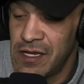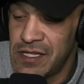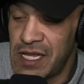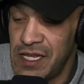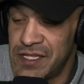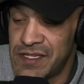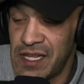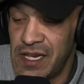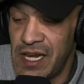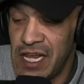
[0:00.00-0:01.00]
that it
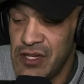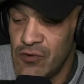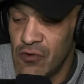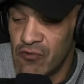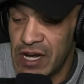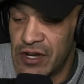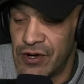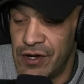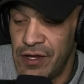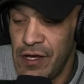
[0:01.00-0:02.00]
set an annual
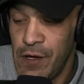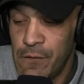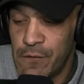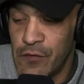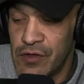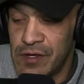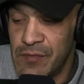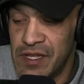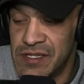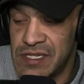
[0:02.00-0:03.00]
record for the
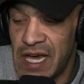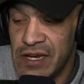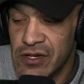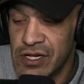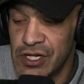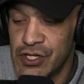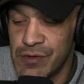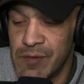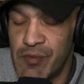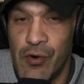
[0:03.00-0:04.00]
entire country
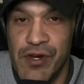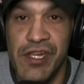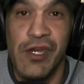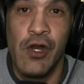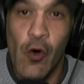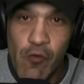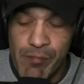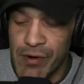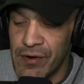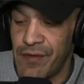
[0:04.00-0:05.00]
reported no
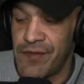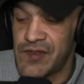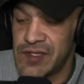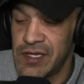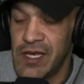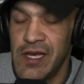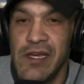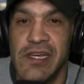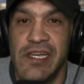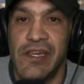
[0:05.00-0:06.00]
births
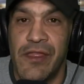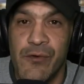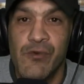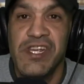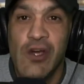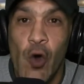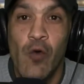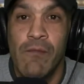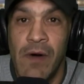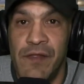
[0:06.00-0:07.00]
in three whole
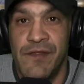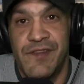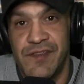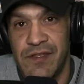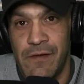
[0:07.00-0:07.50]
months.